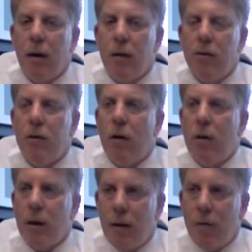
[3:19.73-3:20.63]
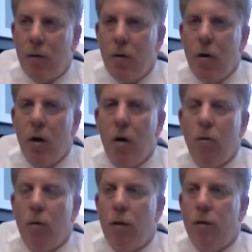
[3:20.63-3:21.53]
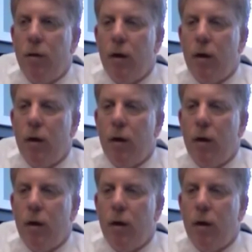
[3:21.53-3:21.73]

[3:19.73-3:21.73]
cell level with